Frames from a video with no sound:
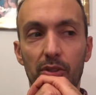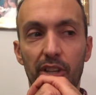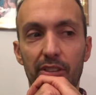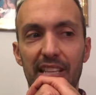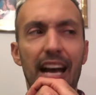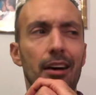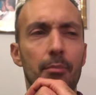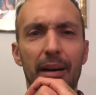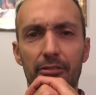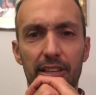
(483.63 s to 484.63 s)
you know, to get out of
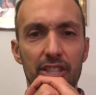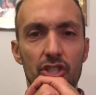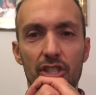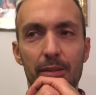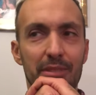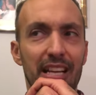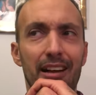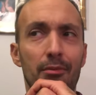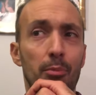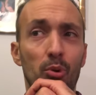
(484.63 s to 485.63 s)
bad relationships, get out
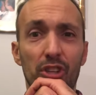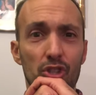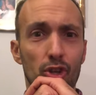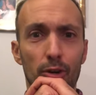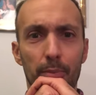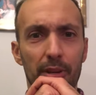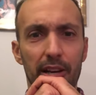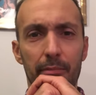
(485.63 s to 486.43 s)
of a boring job,